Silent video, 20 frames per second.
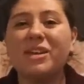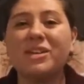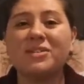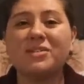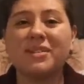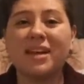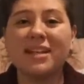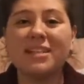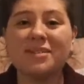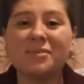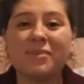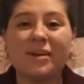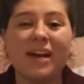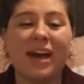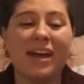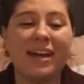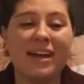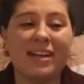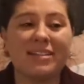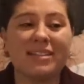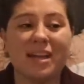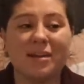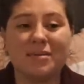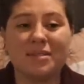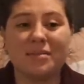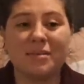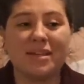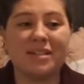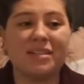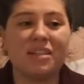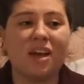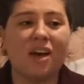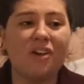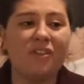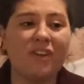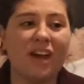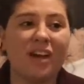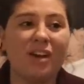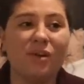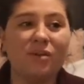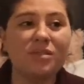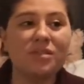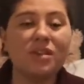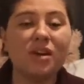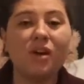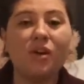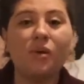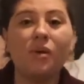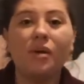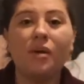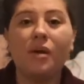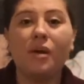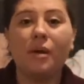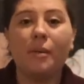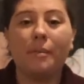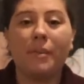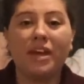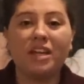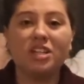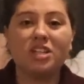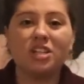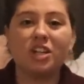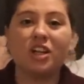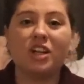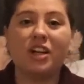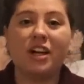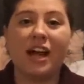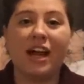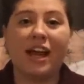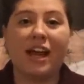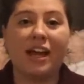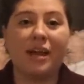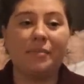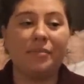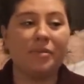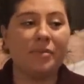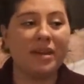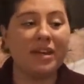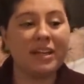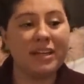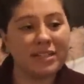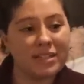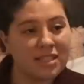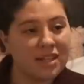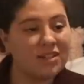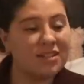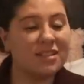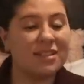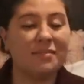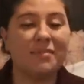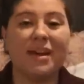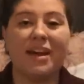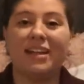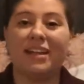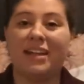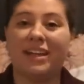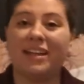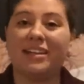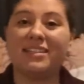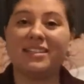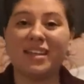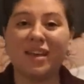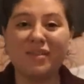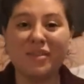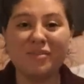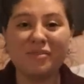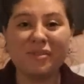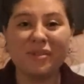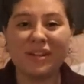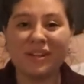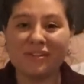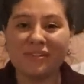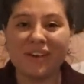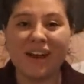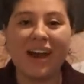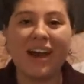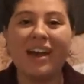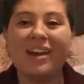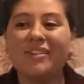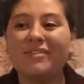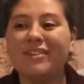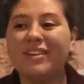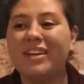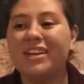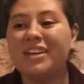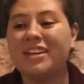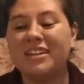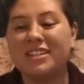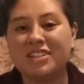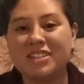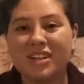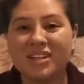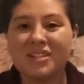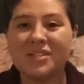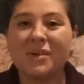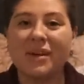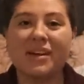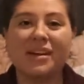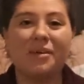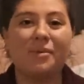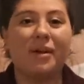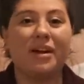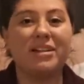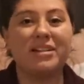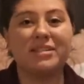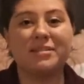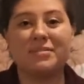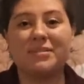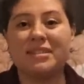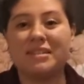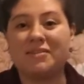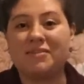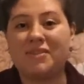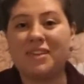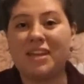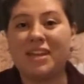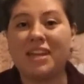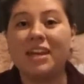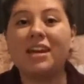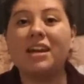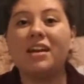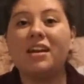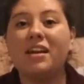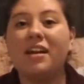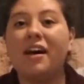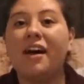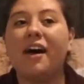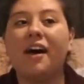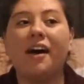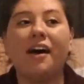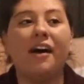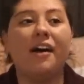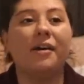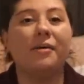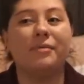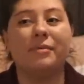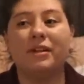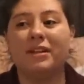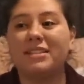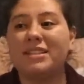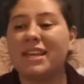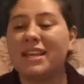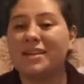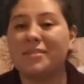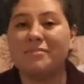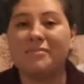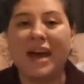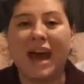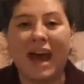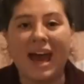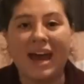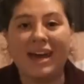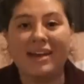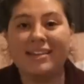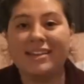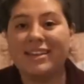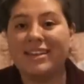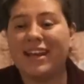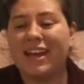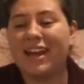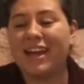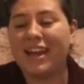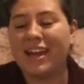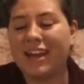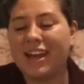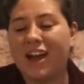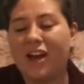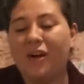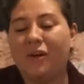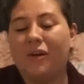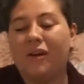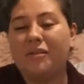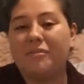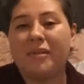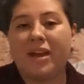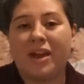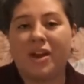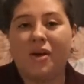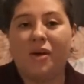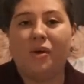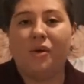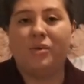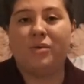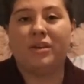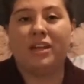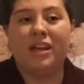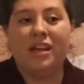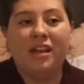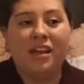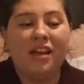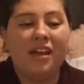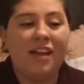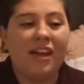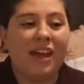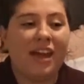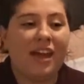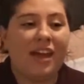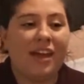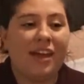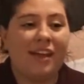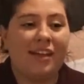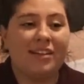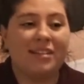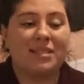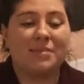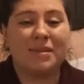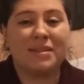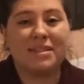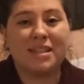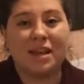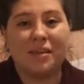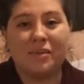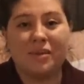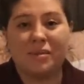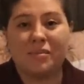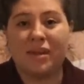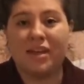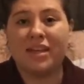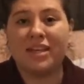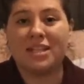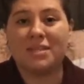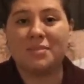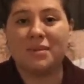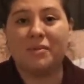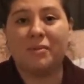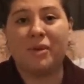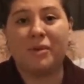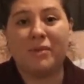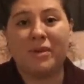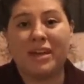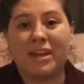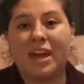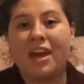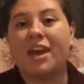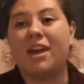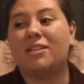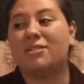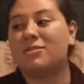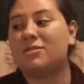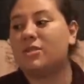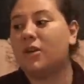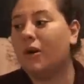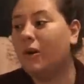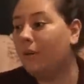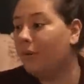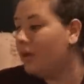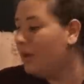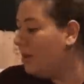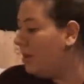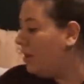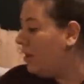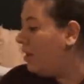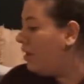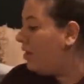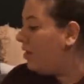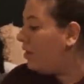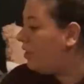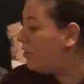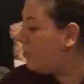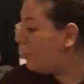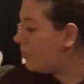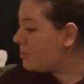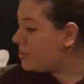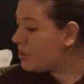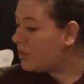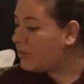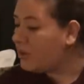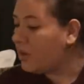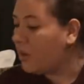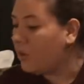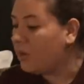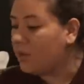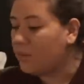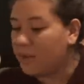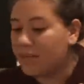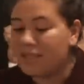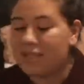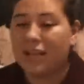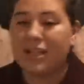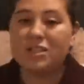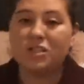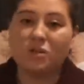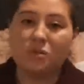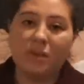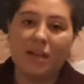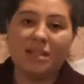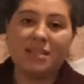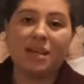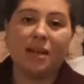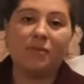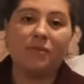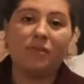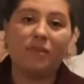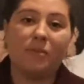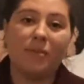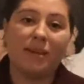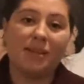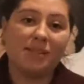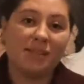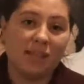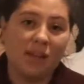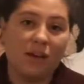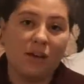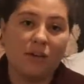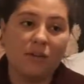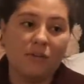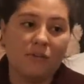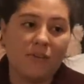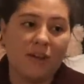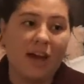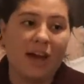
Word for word: So that's a way I get time to myself. I also make sure I put my kids on to bed at like 7.45 just so I can watch some TV, um, take a bath, hang out on my own and spend time with my husband when we can. So those are the only ways I do make time for myself.